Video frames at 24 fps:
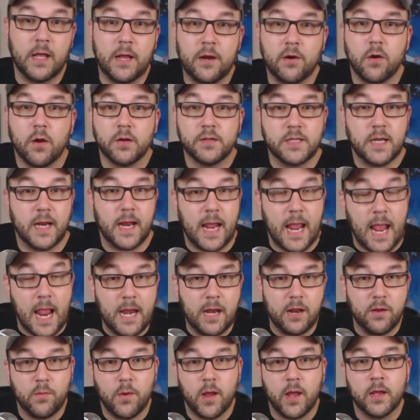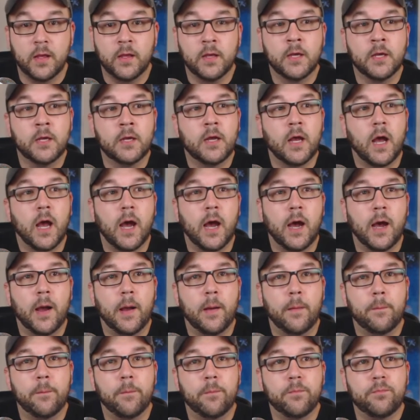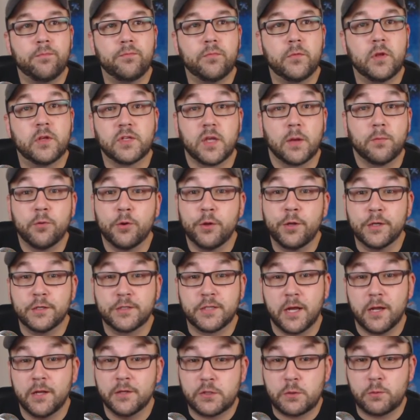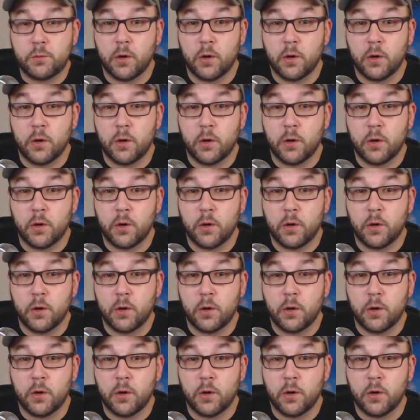Later on today anyway, because I'm really excited.